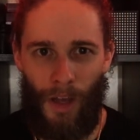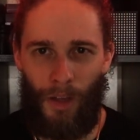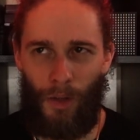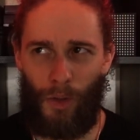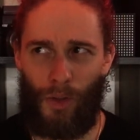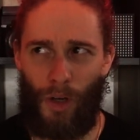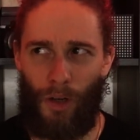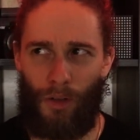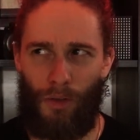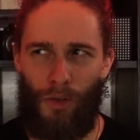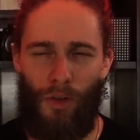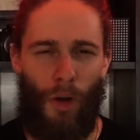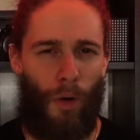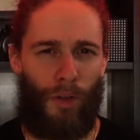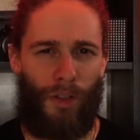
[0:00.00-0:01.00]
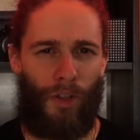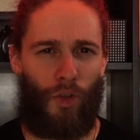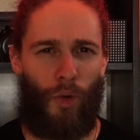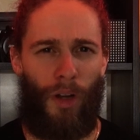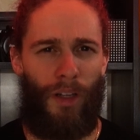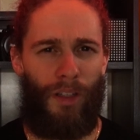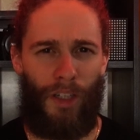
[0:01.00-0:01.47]
You'll start noticing
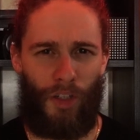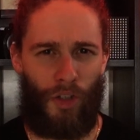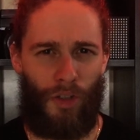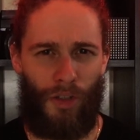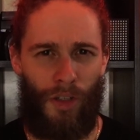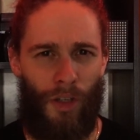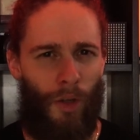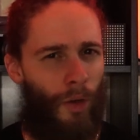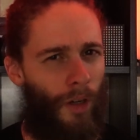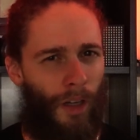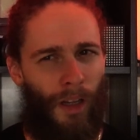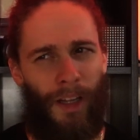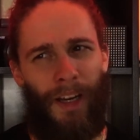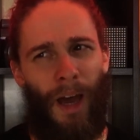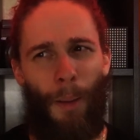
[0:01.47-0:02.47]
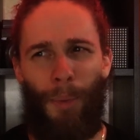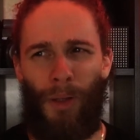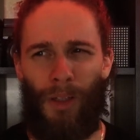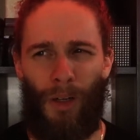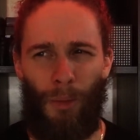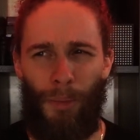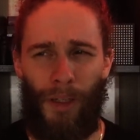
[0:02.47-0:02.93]
transitions that you could clean up a
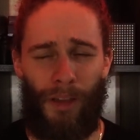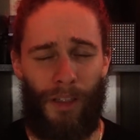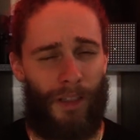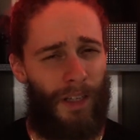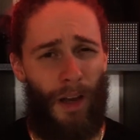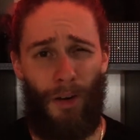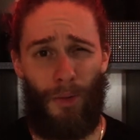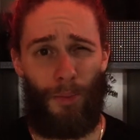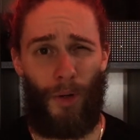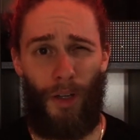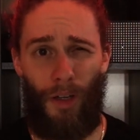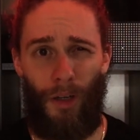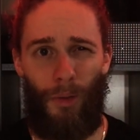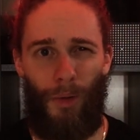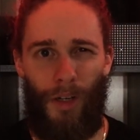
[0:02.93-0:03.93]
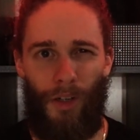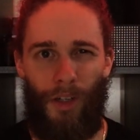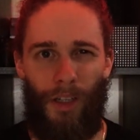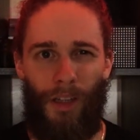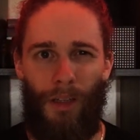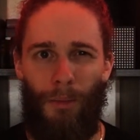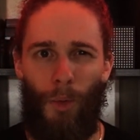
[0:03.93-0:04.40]
little bit that sounded pretty good when you
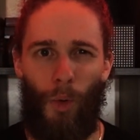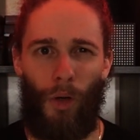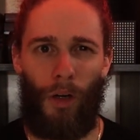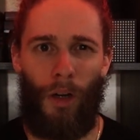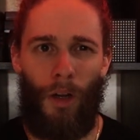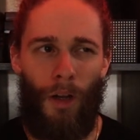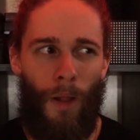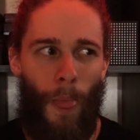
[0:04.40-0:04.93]
did them, or